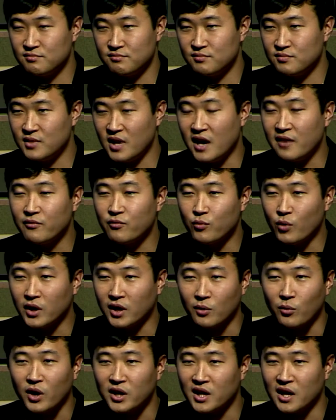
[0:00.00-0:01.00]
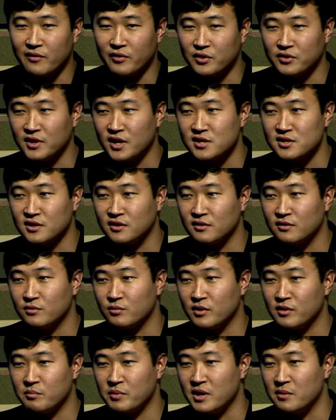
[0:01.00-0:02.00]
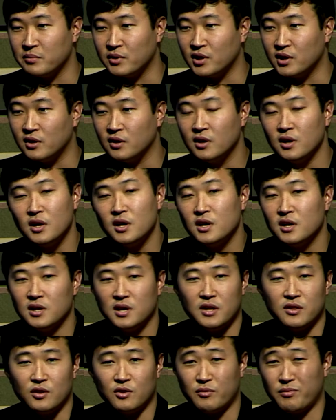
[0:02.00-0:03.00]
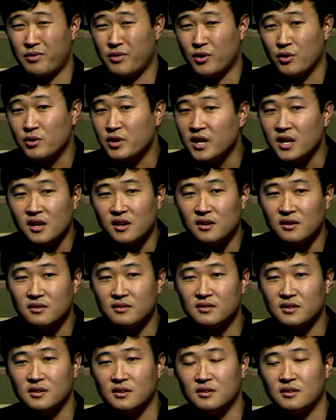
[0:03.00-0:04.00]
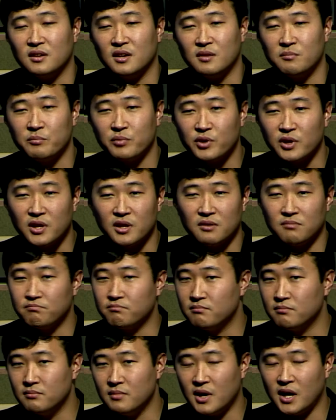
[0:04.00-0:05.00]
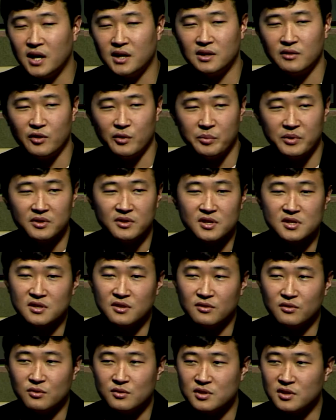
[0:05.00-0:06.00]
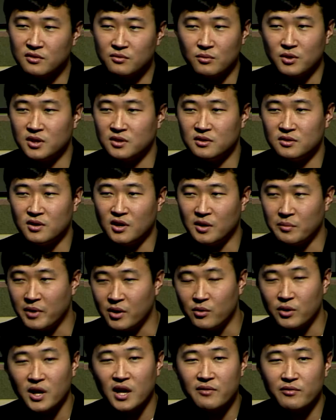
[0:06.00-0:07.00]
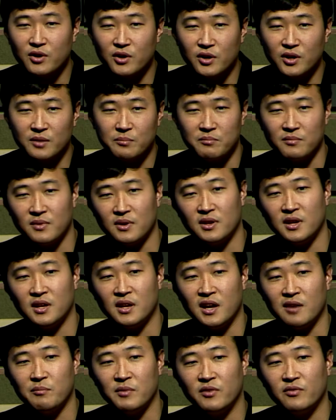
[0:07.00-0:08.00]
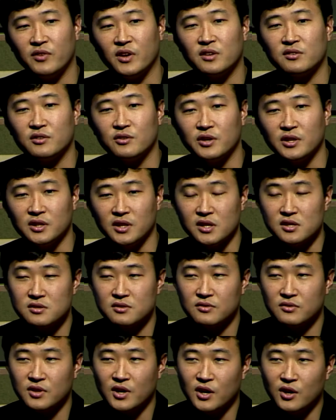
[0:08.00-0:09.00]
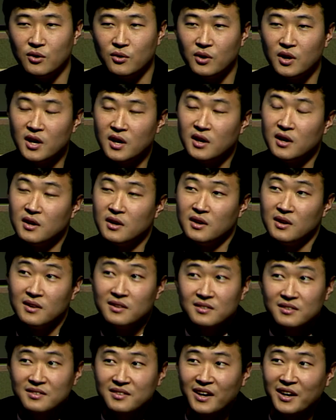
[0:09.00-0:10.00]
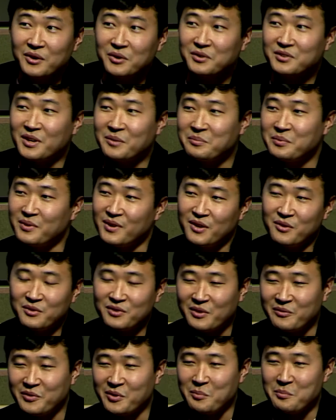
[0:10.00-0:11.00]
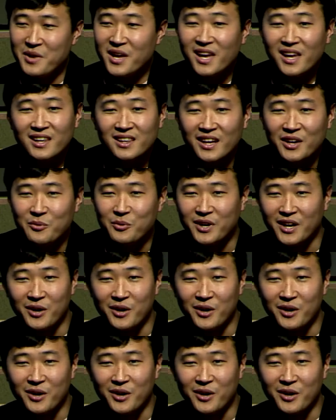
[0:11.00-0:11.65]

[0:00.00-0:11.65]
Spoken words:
have one-on-one conversations with people in their 30s and in pretty high-level positions who just wanted to talk about whatever and have me fix their English. So since it was up for me, like what I